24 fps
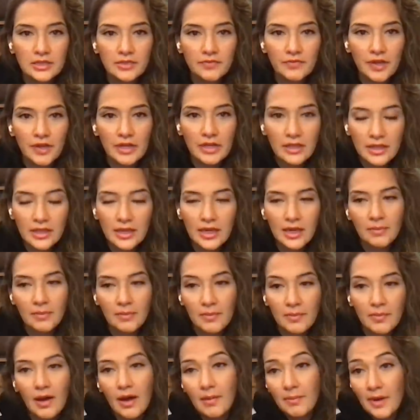If anything, I'm,
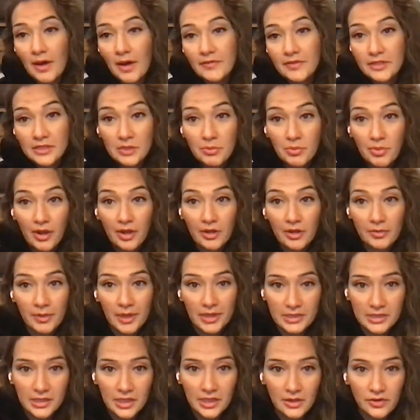I'm obviously proud of
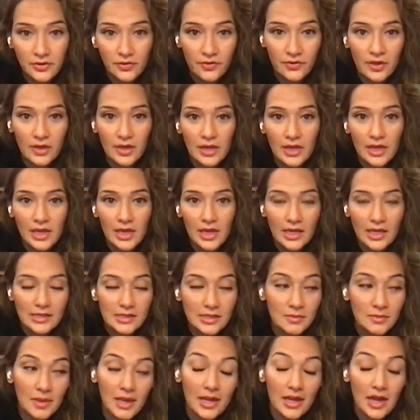myself because
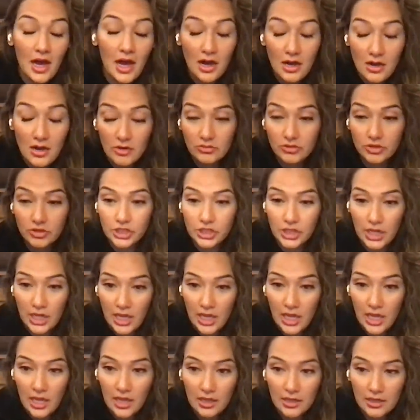I'm like, oh
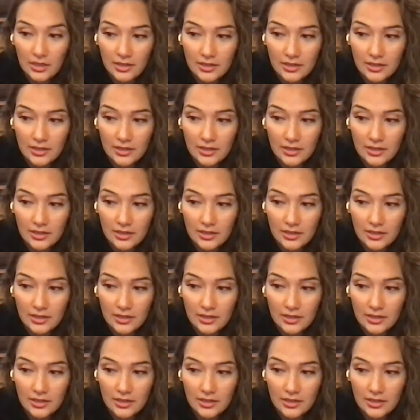shit,